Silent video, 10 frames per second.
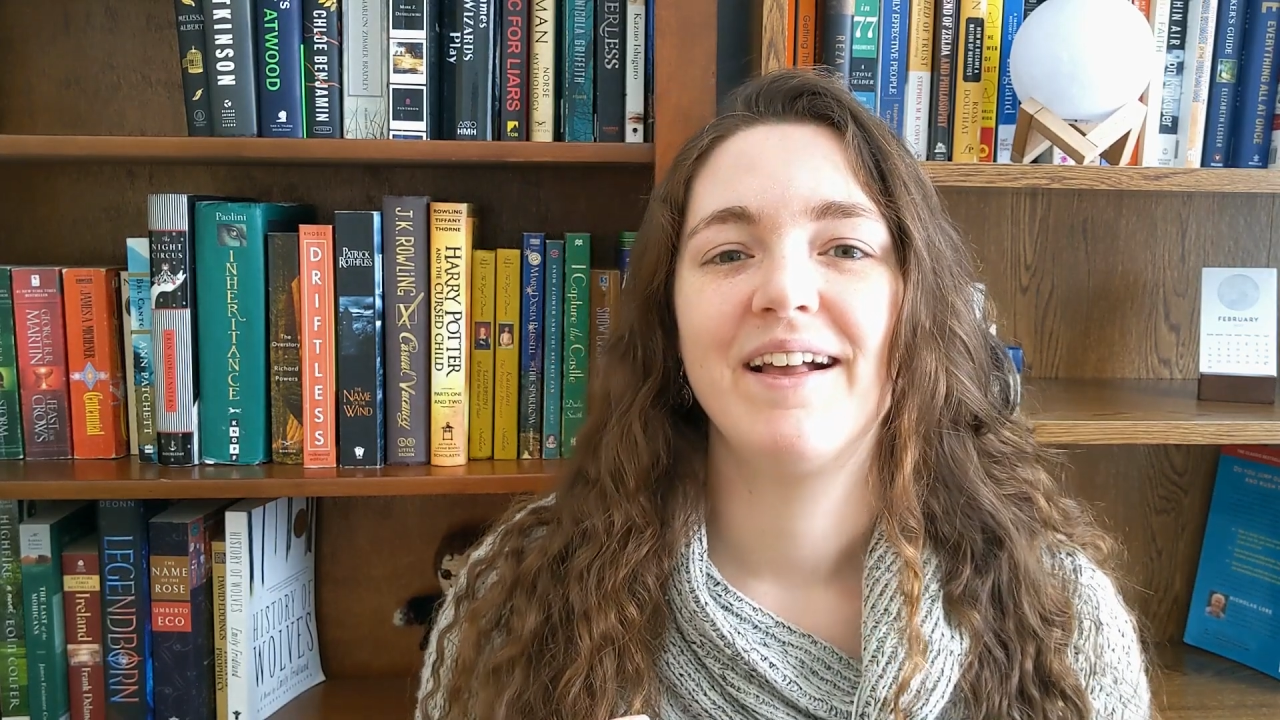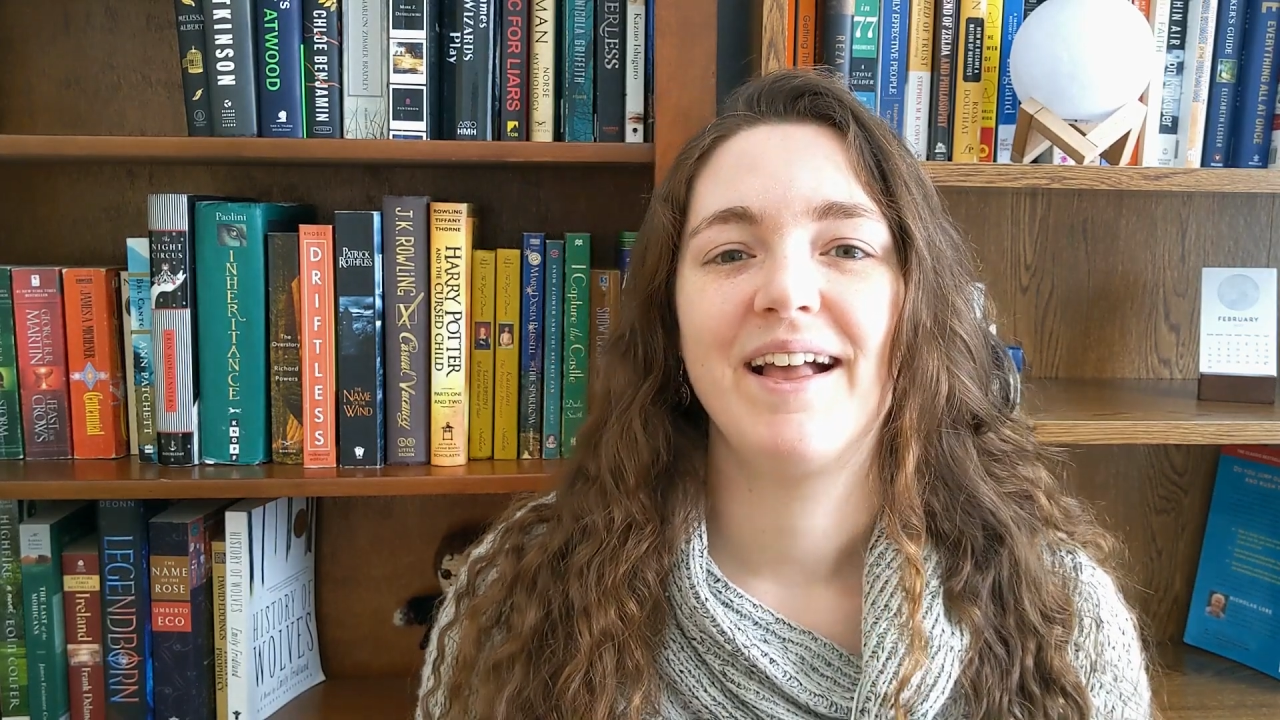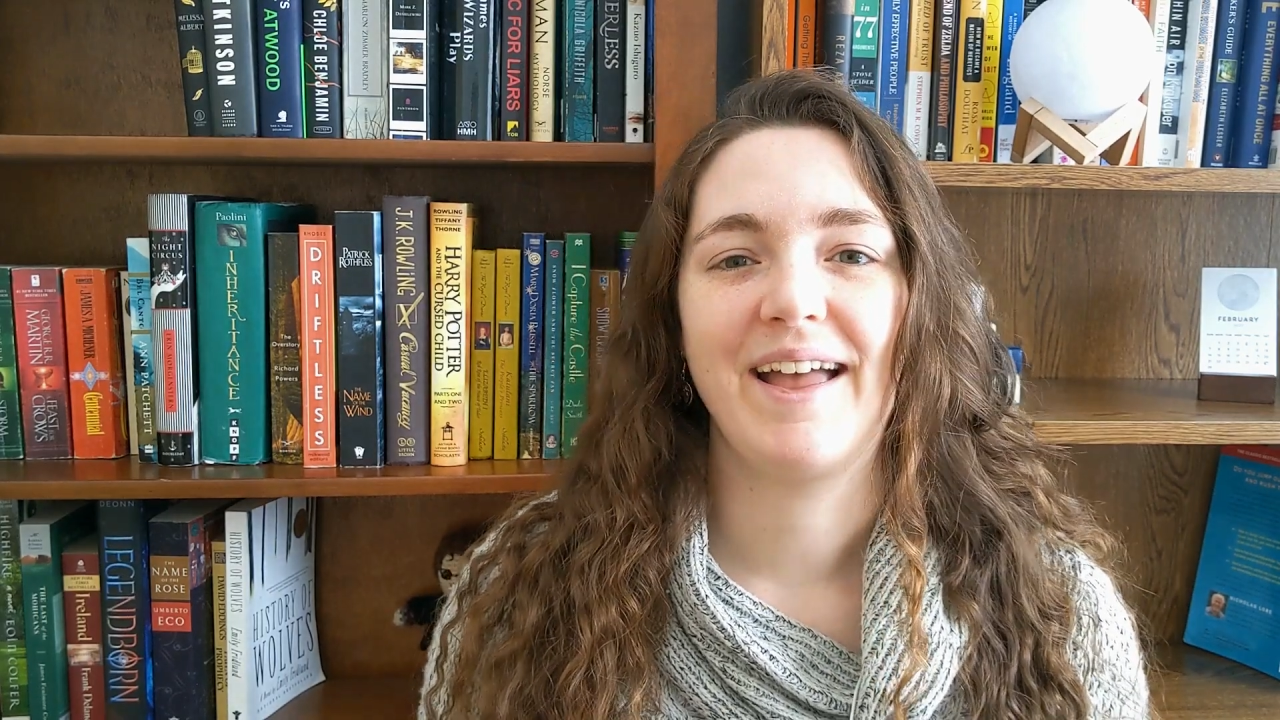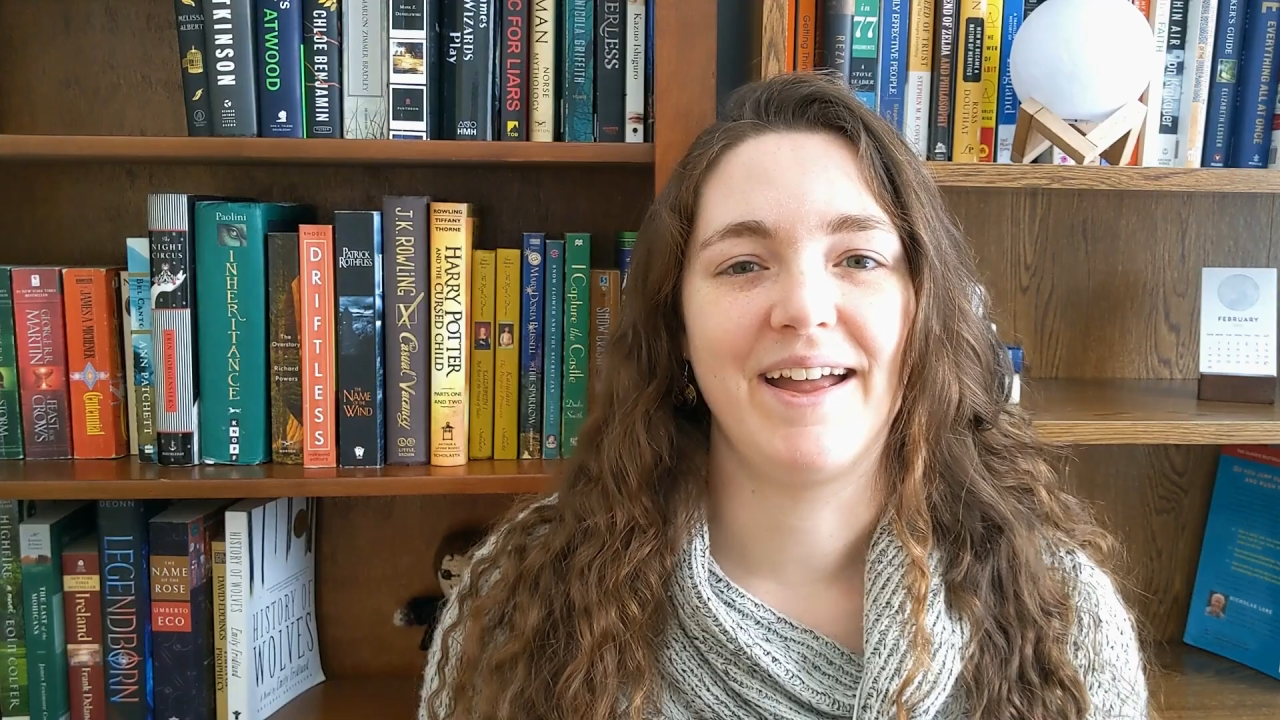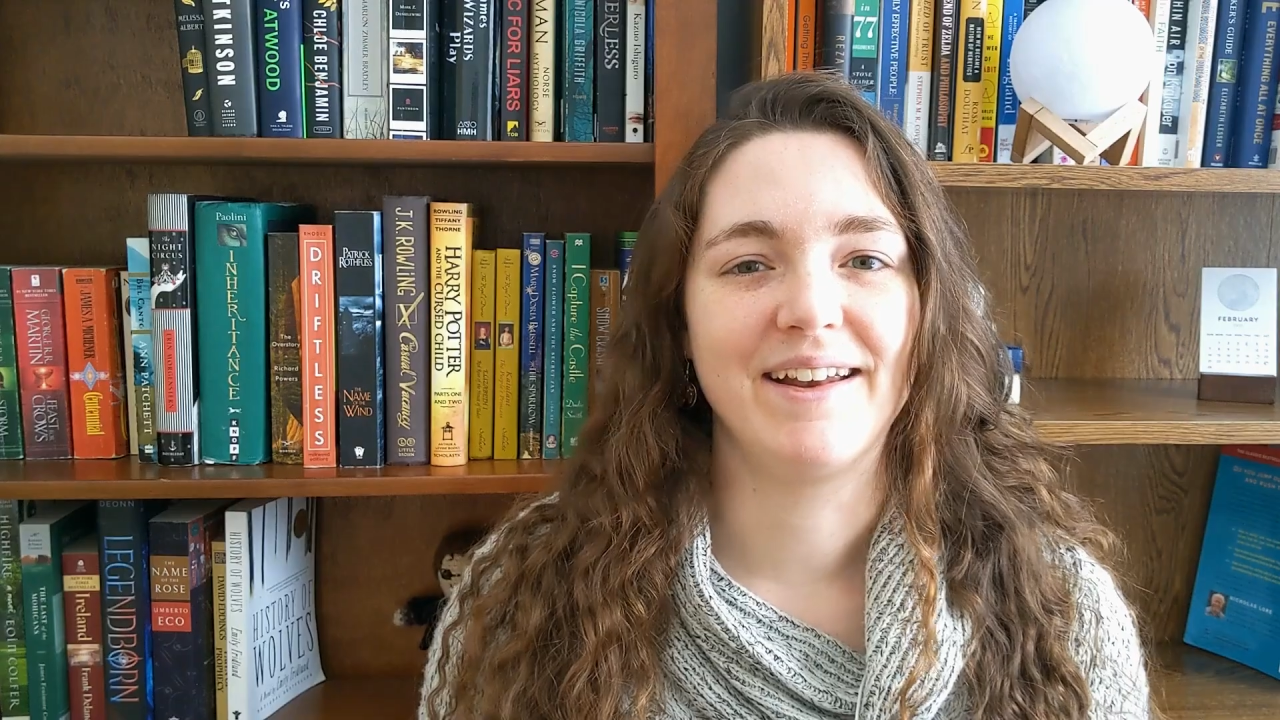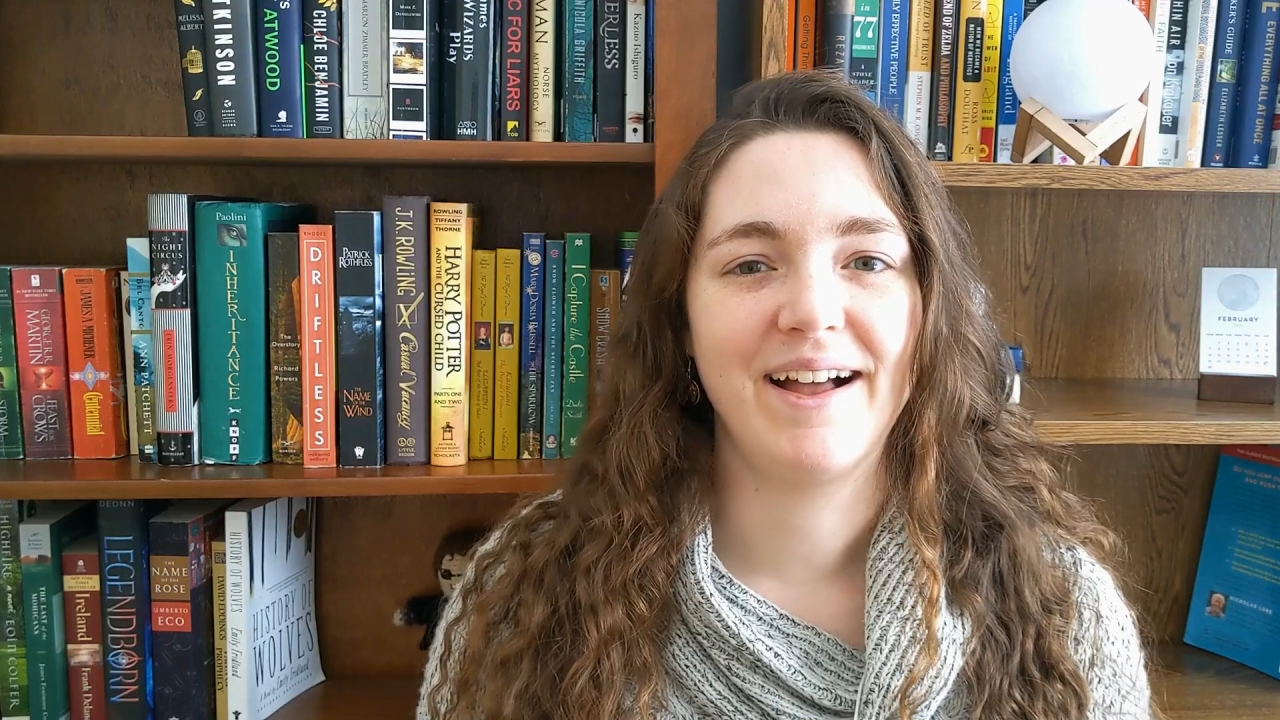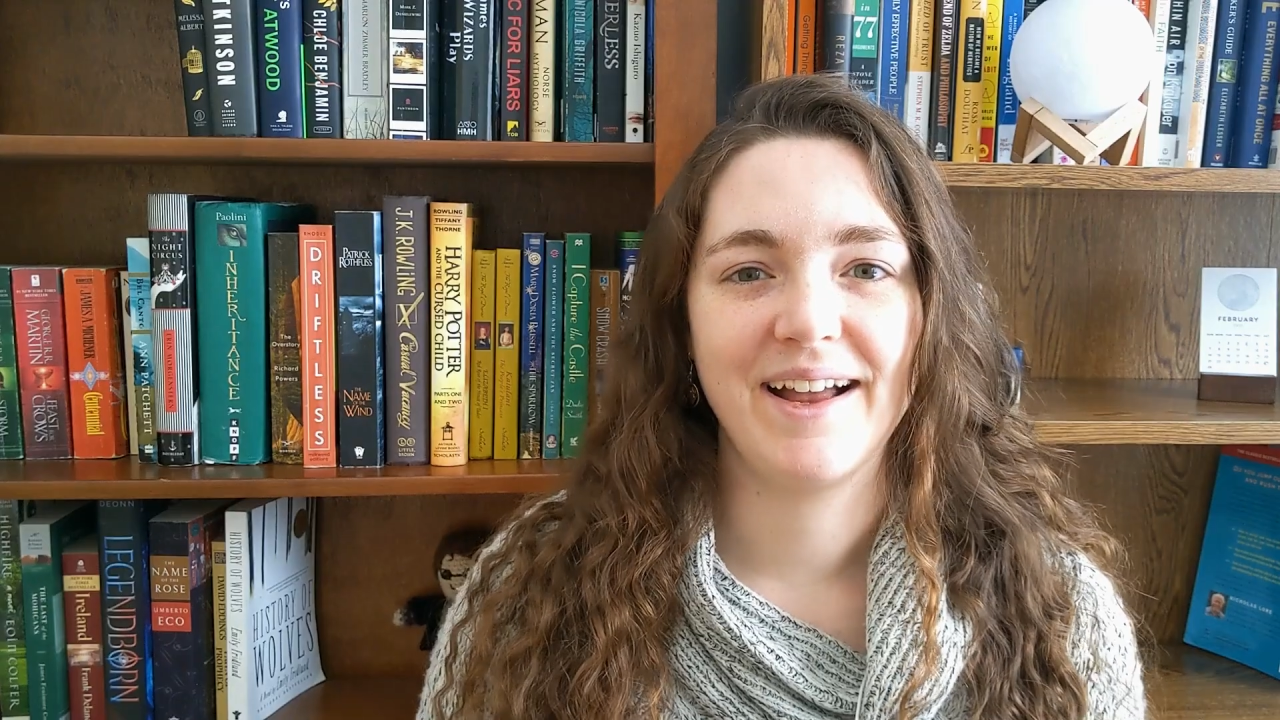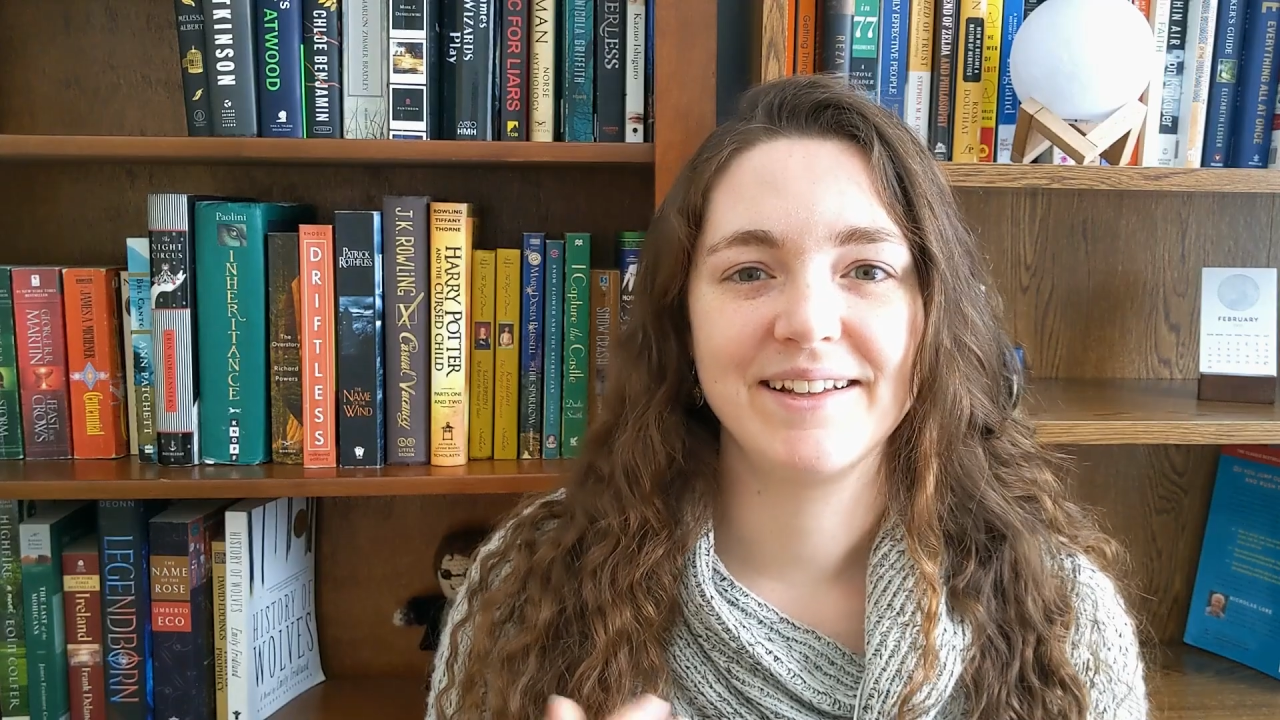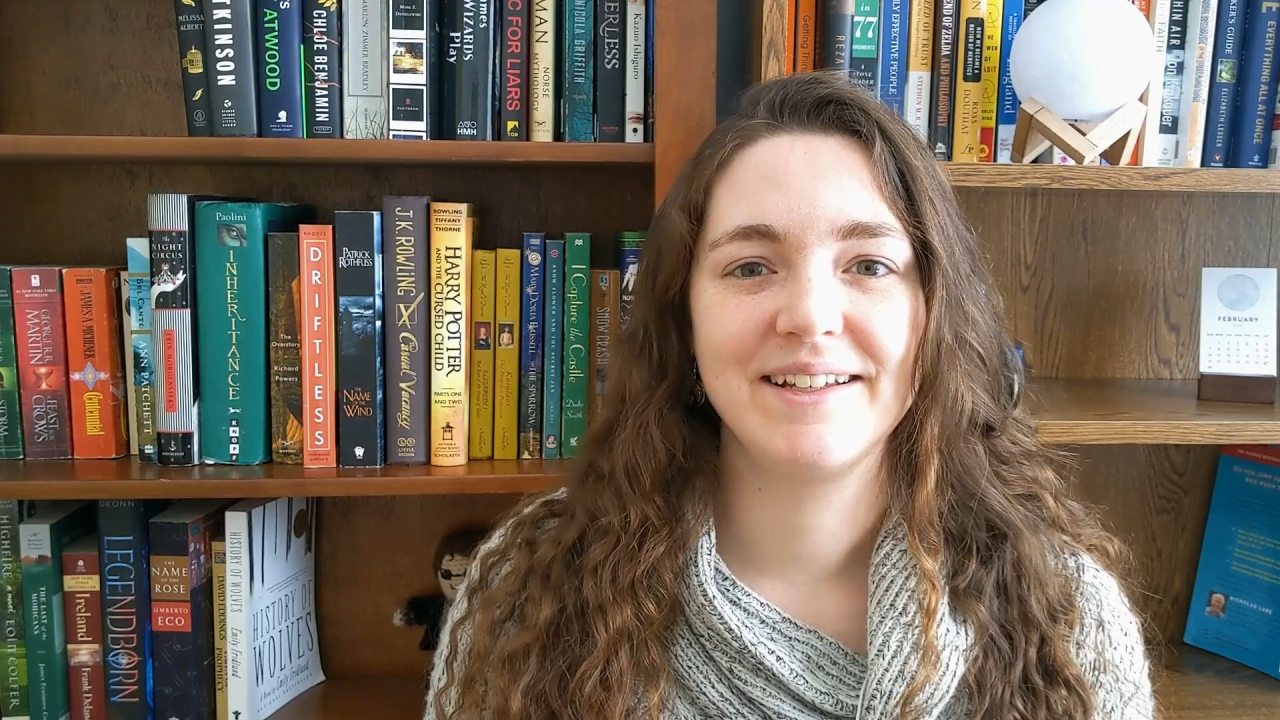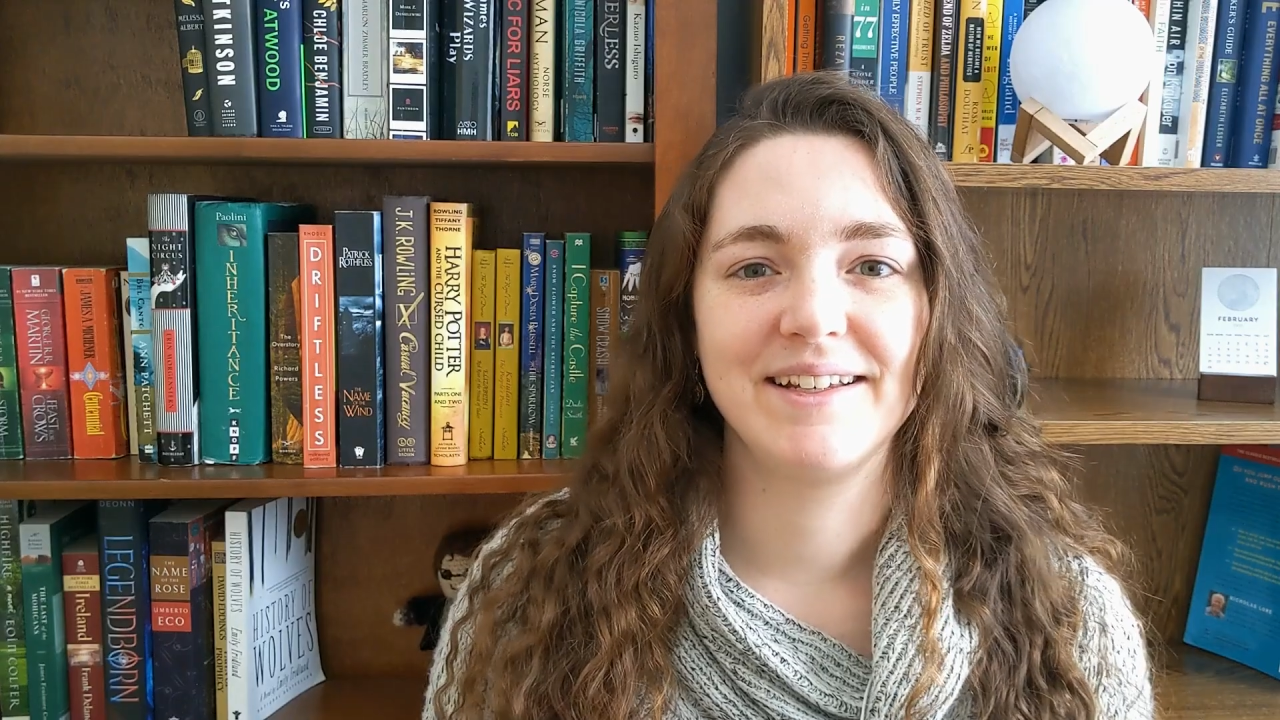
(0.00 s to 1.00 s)
had
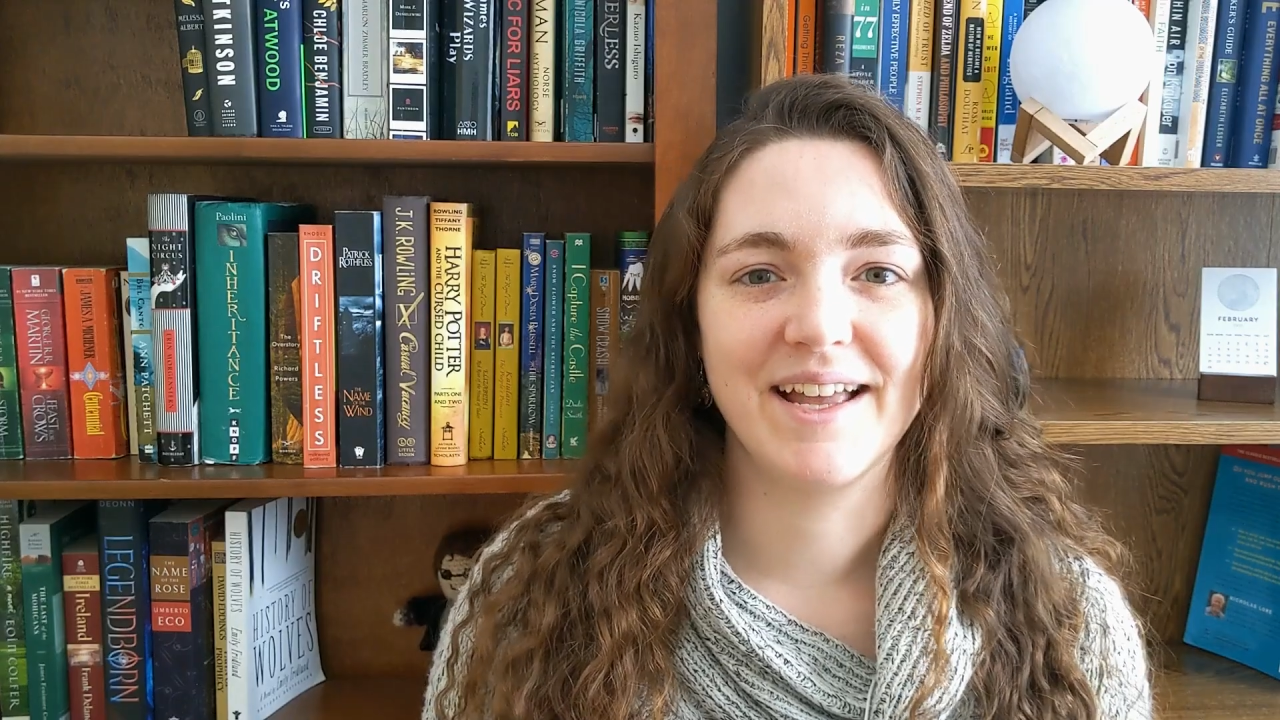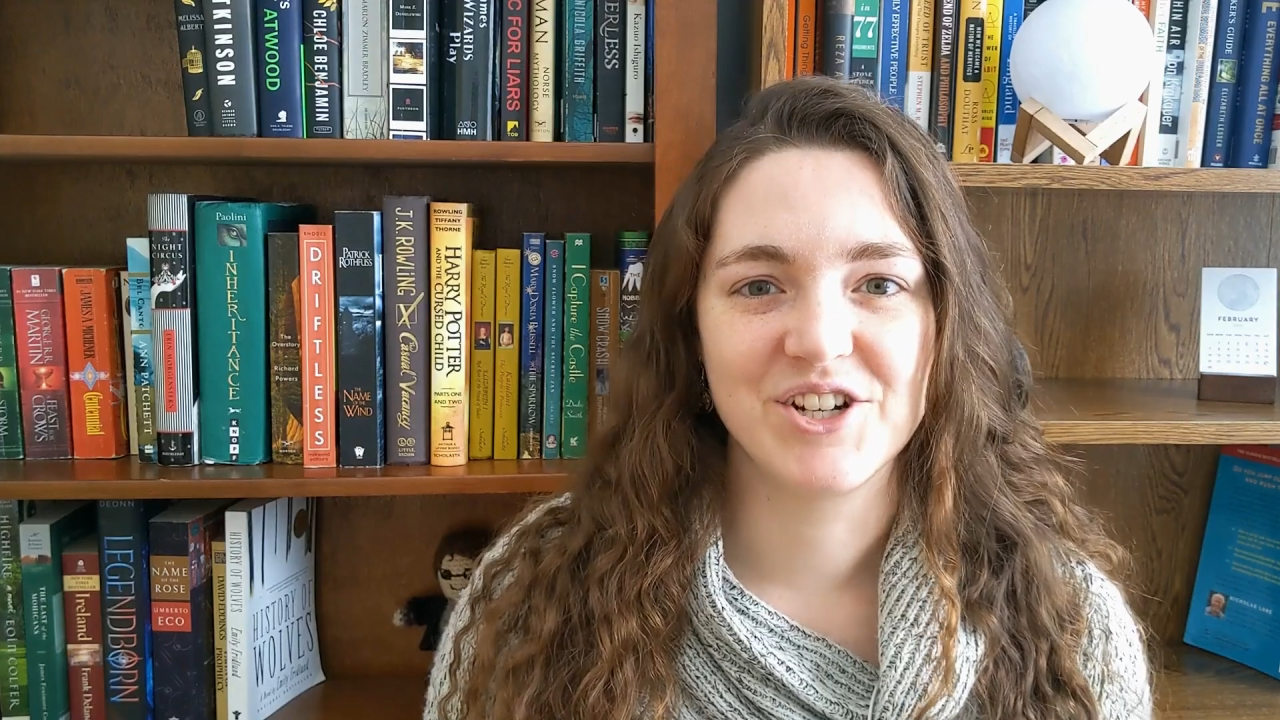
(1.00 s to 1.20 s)
highly